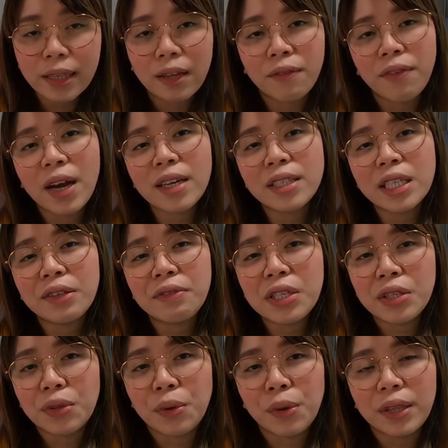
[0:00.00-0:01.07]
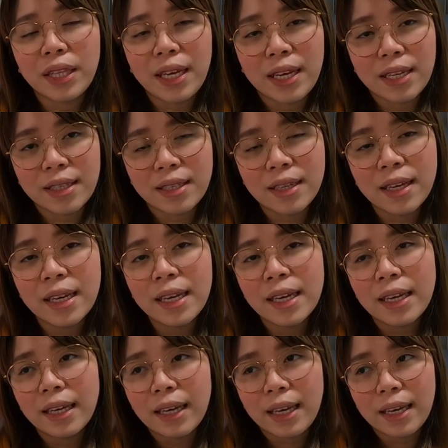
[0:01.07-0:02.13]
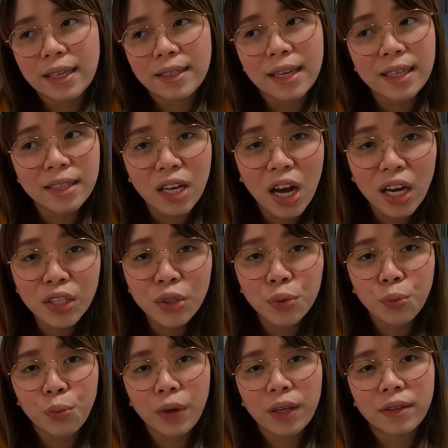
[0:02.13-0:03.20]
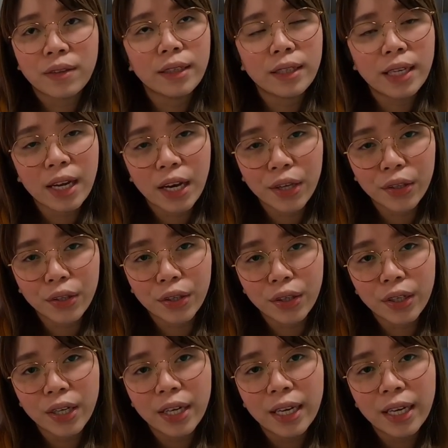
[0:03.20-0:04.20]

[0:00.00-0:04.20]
The vaccine result is attached with the other